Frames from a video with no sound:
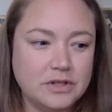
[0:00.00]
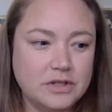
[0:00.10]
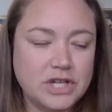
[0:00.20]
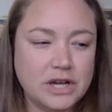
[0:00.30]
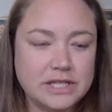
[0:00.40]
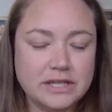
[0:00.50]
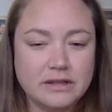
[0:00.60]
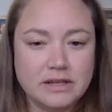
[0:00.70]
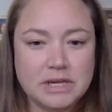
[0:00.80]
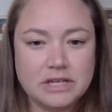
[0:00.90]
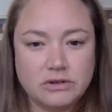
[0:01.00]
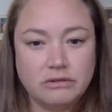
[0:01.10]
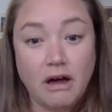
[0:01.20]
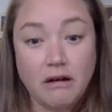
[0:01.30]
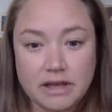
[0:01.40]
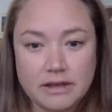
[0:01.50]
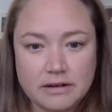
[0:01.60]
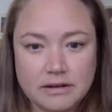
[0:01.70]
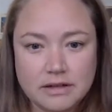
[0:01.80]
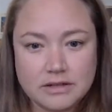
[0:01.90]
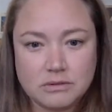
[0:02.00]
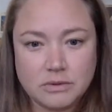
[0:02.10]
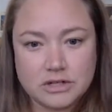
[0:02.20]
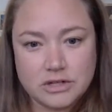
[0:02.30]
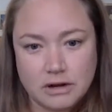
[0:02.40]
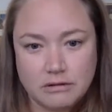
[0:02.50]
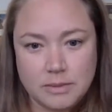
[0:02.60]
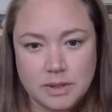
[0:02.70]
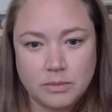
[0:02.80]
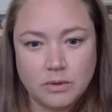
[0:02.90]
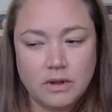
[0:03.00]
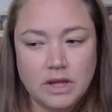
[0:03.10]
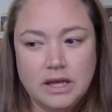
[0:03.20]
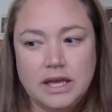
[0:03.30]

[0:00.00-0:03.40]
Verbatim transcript: sharing something because you love it, because you want to share it with people.